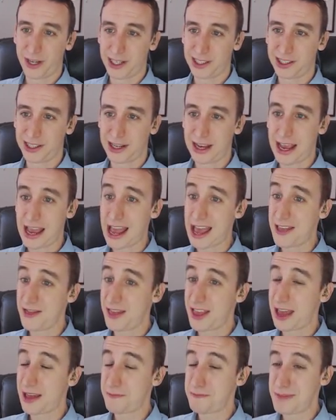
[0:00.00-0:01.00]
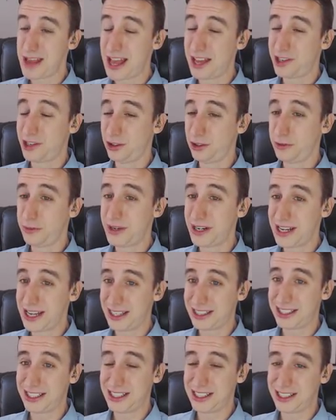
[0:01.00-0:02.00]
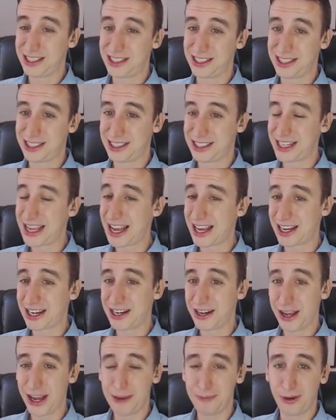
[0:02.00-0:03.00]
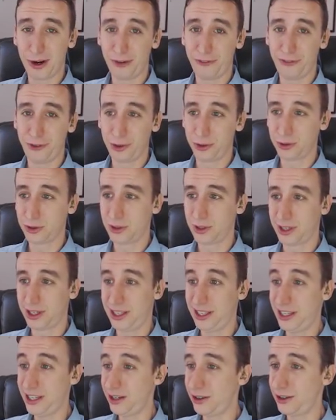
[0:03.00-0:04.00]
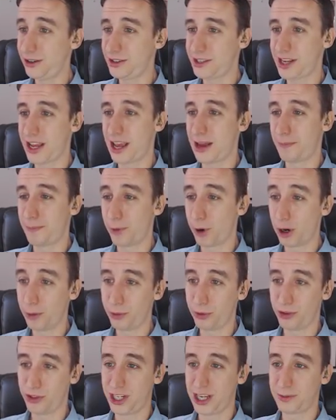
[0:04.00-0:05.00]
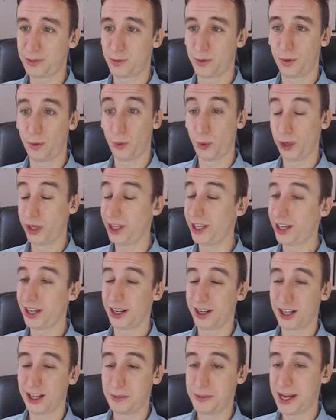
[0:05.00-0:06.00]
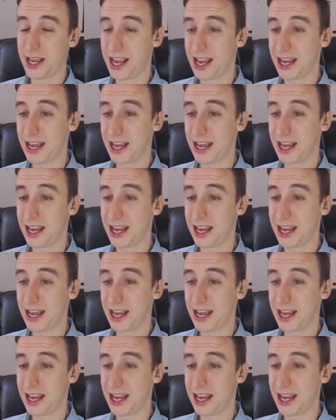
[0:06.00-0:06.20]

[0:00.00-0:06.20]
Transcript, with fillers: fights, and that Magiluminescence, stack of Nightmare Fuel, Gears, and Purple Gems were really going to come in